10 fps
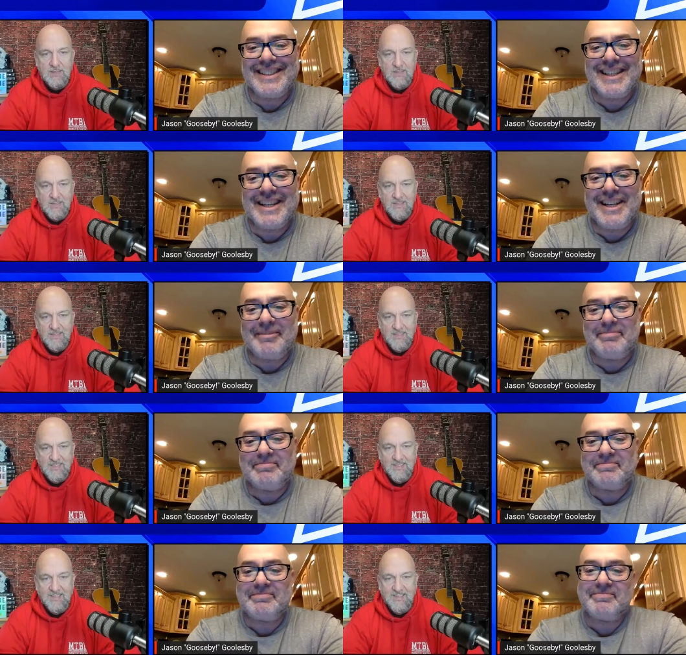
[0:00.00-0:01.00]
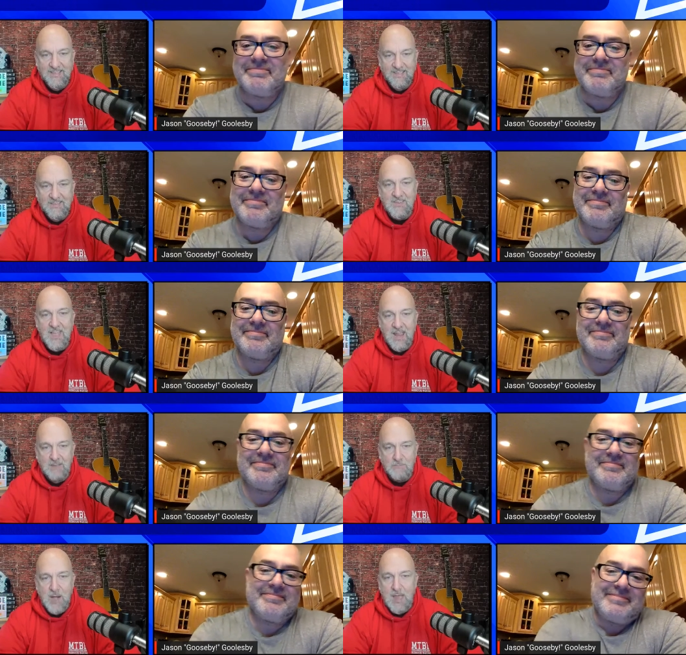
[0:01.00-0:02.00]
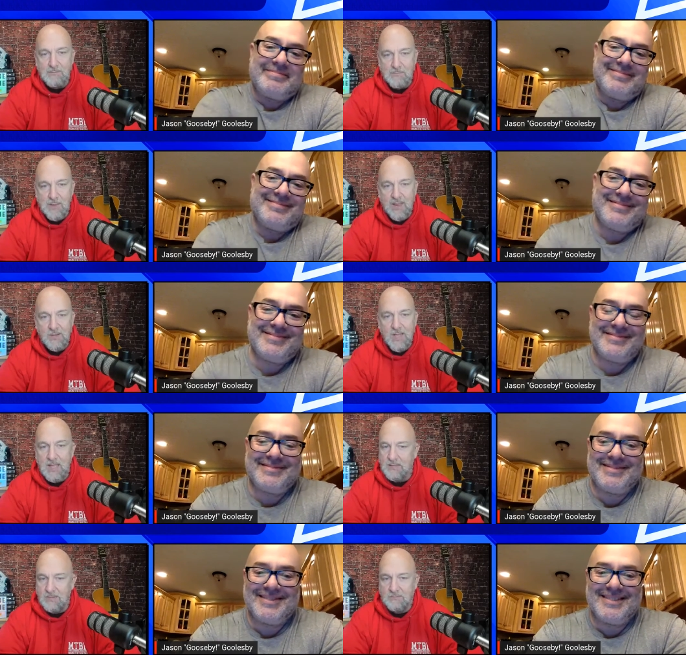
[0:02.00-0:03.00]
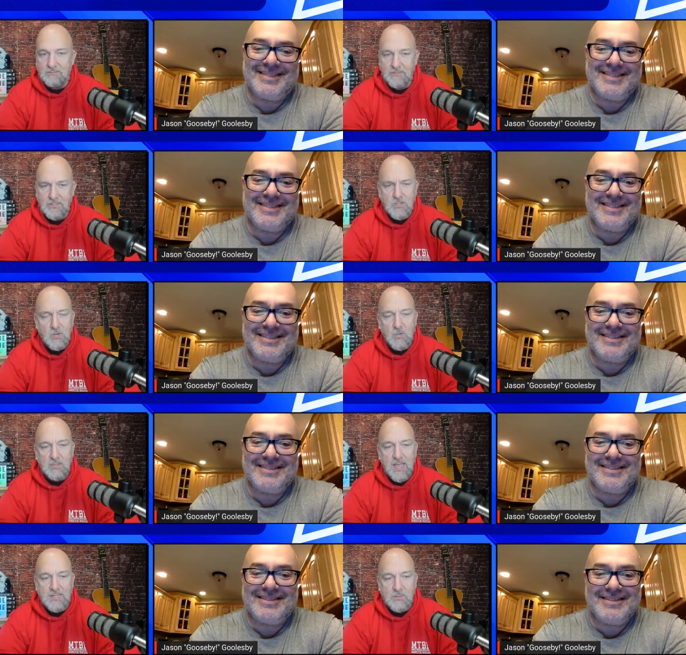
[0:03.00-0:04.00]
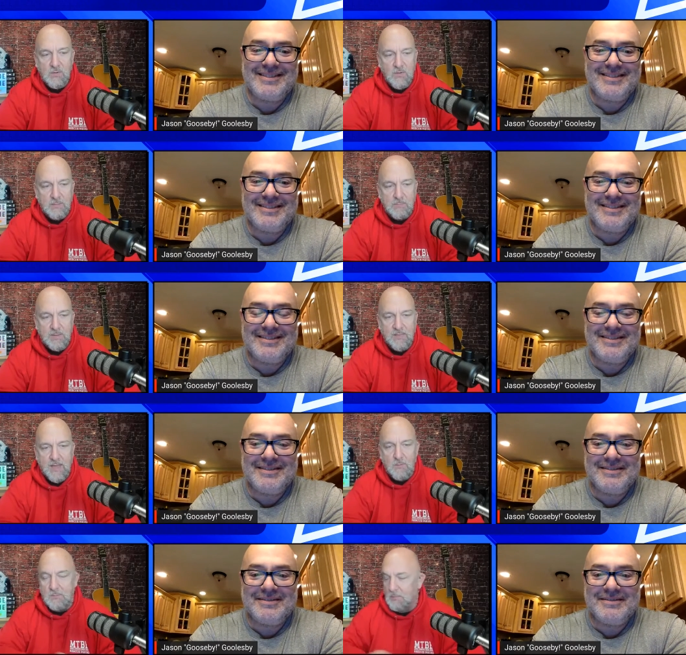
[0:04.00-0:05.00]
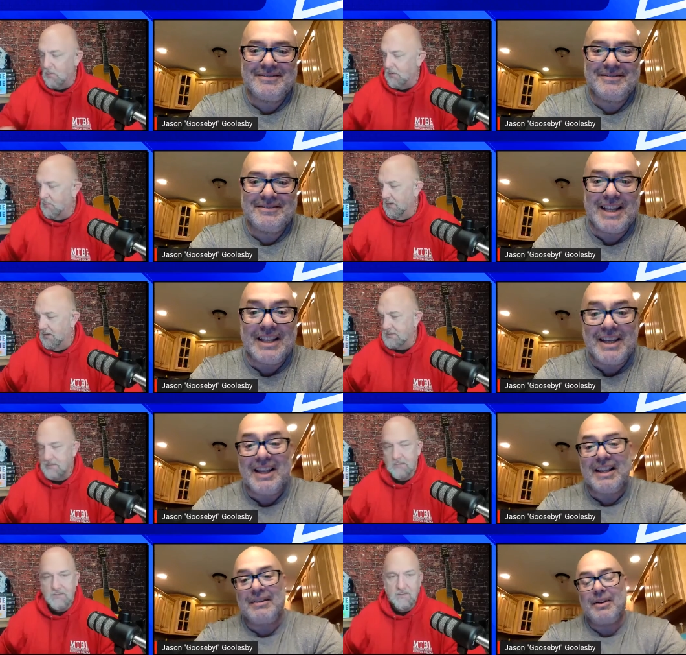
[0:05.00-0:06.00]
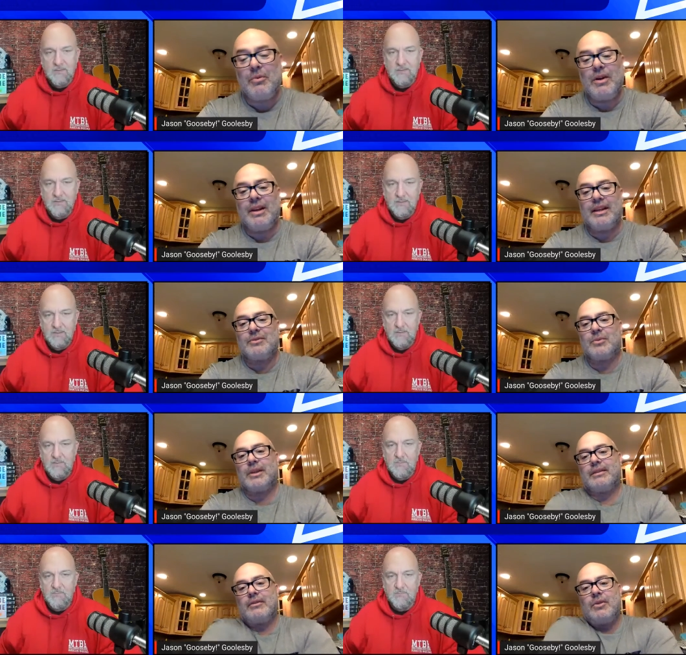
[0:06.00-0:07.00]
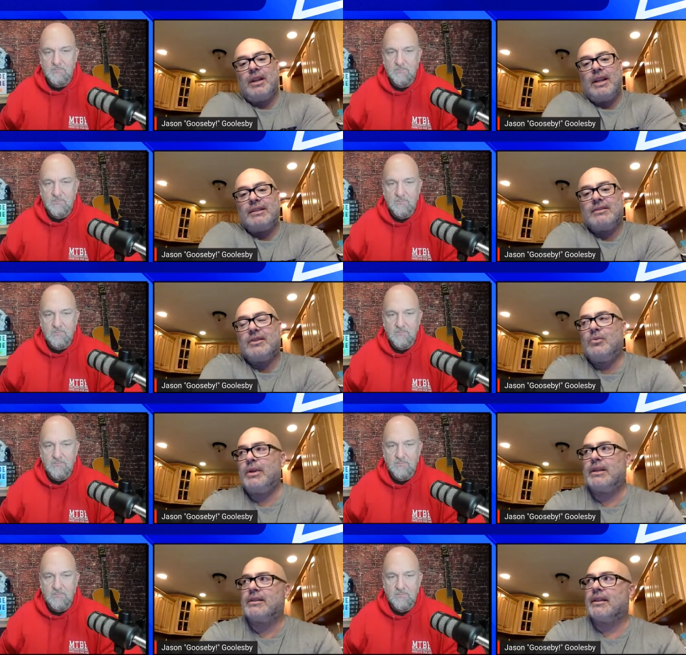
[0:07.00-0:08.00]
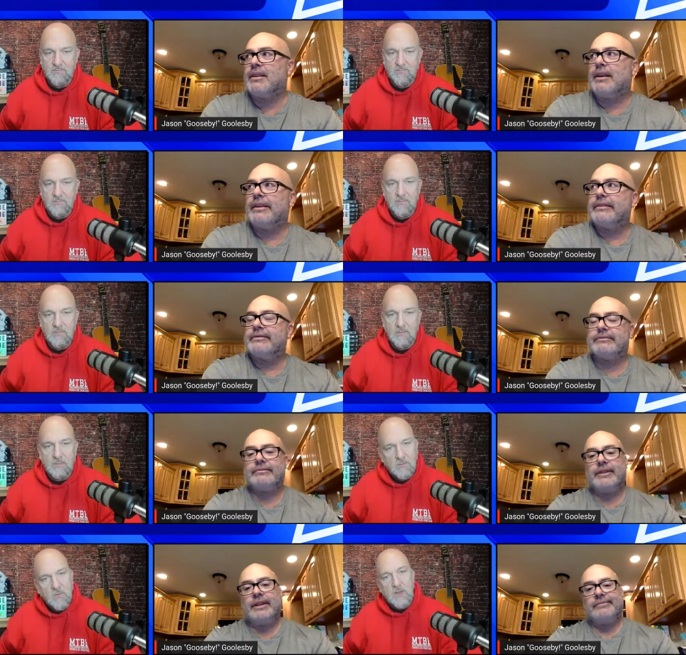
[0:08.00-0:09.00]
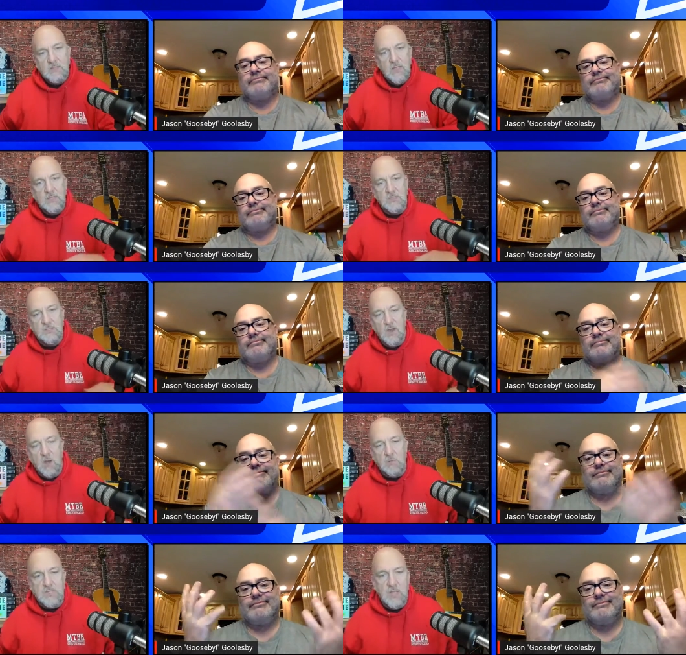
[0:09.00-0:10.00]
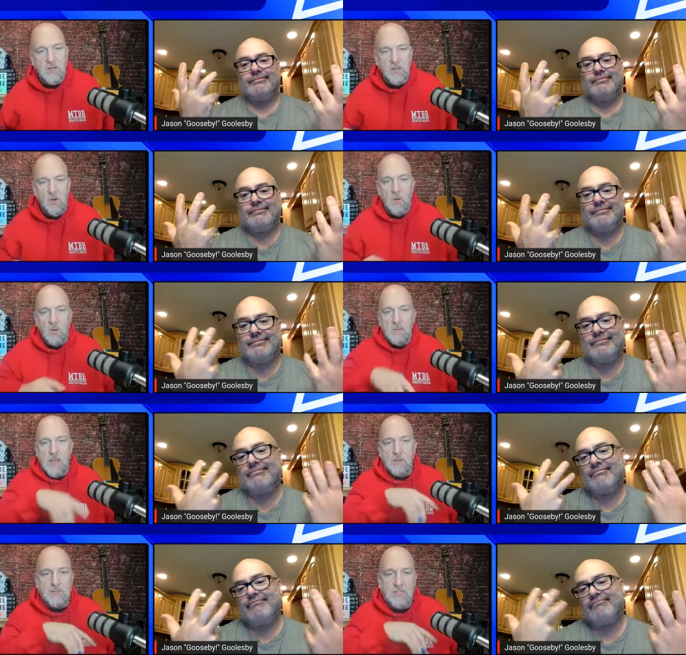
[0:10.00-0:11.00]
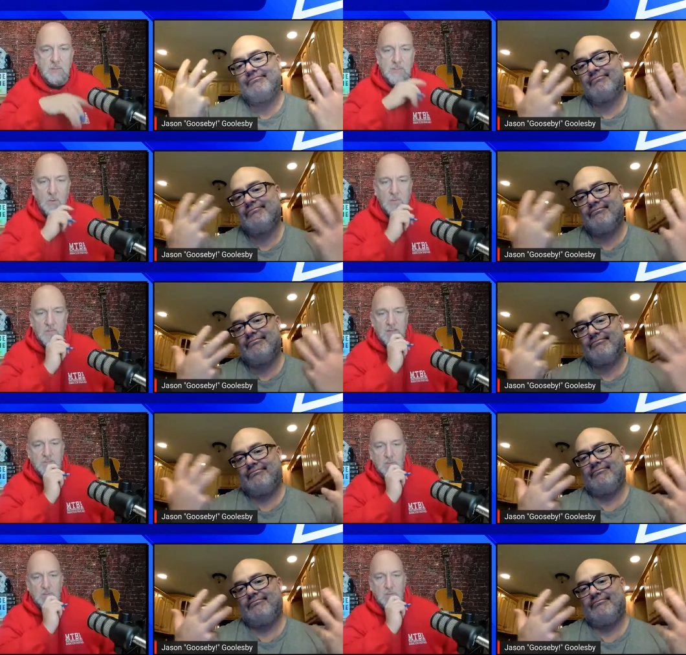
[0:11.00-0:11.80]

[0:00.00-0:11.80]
Speaker 1: Yeah. Okay, I'm proud of you, man. You got you. Did you do good last week or you get beat? I don't remember what it was. I did. I
Speaker 2: won last week. I won the last two weeks, I think. Yeah.
Speaker 1: Congratulations. All right, we'll see how you do. All right, we'll come back with celebrity birthdays